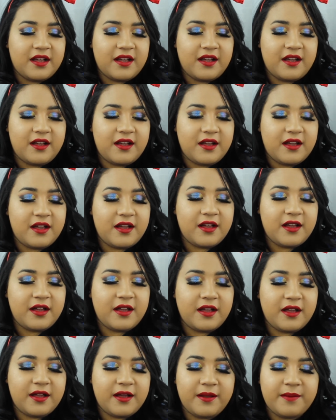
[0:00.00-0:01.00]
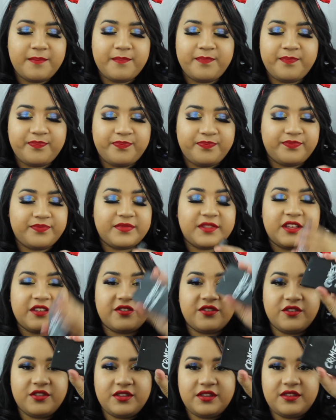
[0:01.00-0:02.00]
Um,
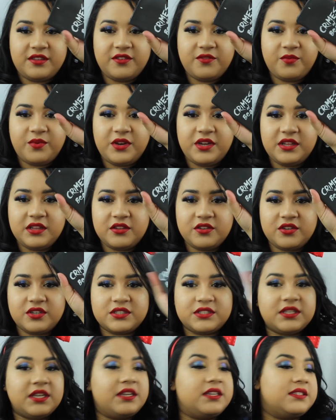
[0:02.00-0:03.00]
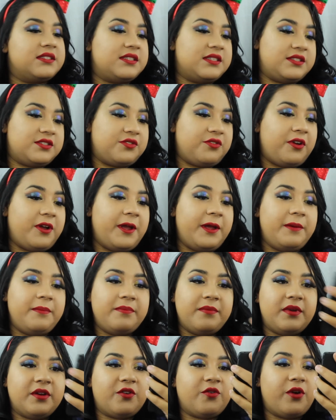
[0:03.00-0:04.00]
so this is what it looks like. It says
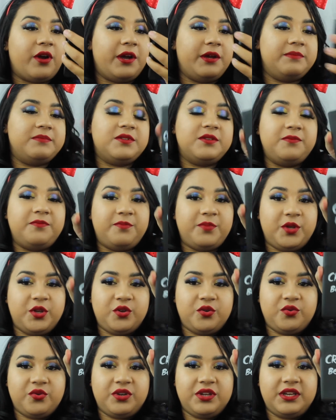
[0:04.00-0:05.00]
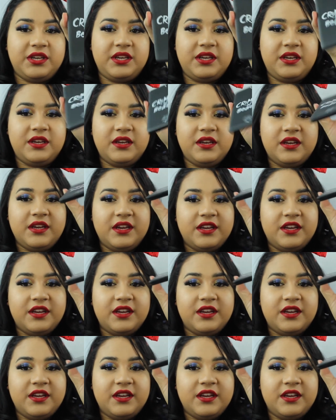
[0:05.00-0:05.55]
Crime, Crimes of Beauty.